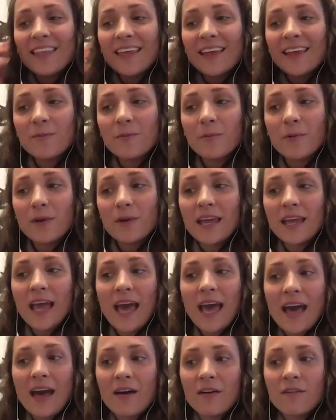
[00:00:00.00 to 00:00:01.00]
then we
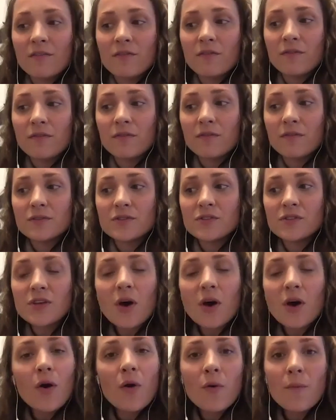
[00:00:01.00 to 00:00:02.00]
have
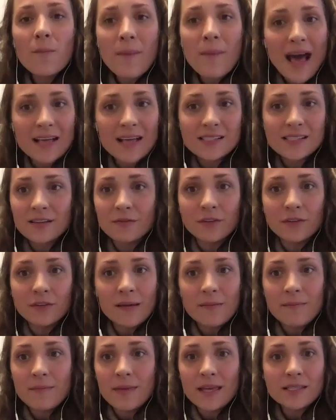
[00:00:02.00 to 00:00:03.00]
so
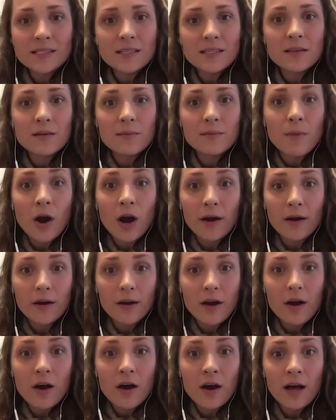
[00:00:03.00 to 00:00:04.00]
massively missed the
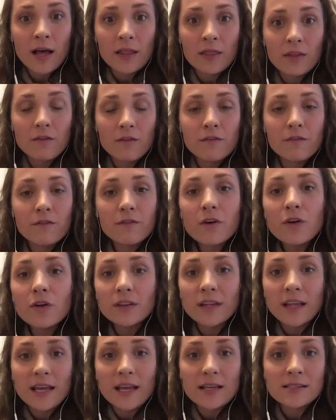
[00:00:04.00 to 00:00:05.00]
mark on the
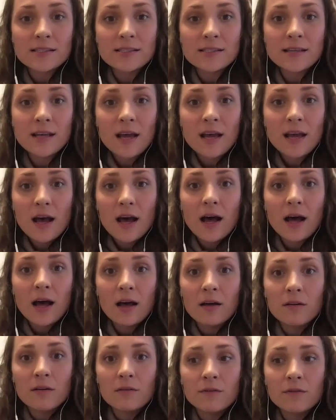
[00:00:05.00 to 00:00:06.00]
fullness
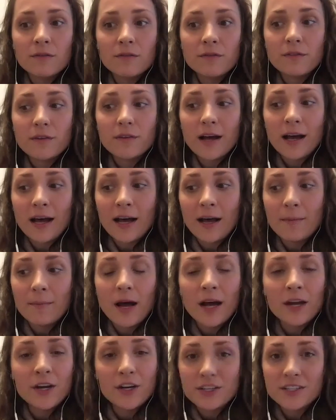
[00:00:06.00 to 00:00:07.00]
of
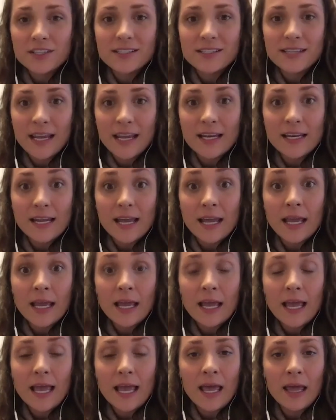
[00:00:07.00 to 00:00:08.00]
um,
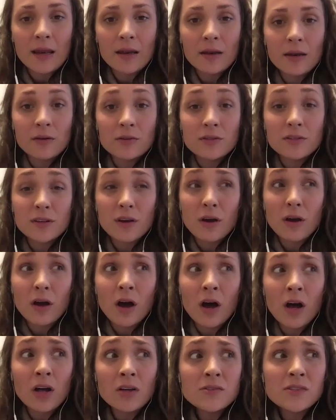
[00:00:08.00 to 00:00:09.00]
understanding and
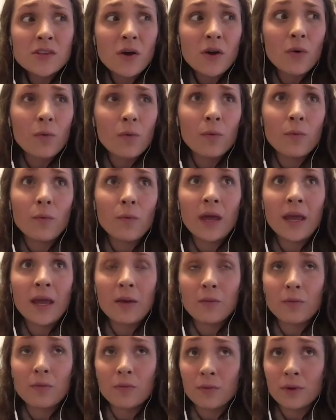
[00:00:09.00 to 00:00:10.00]
also
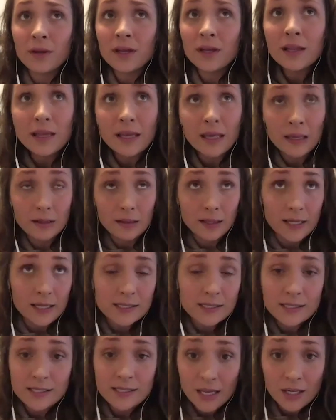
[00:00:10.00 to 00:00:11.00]
it really
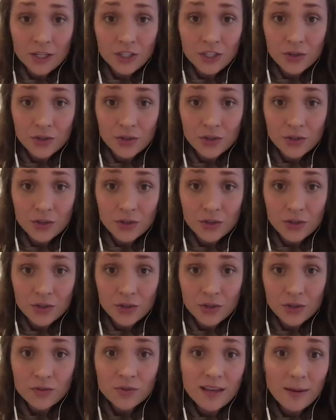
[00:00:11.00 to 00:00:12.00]
leads to issues
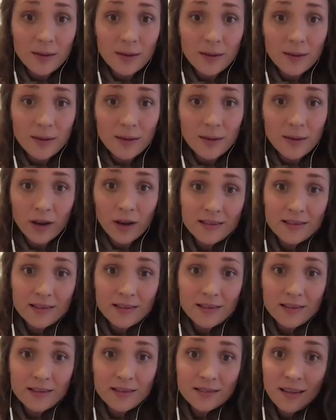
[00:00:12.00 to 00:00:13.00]
when
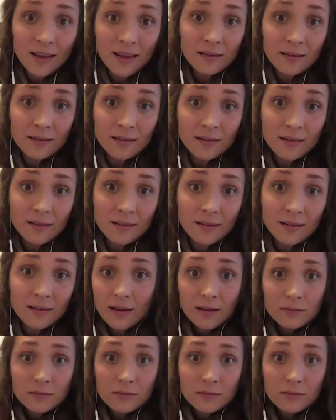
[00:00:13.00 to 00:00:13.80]
someone has then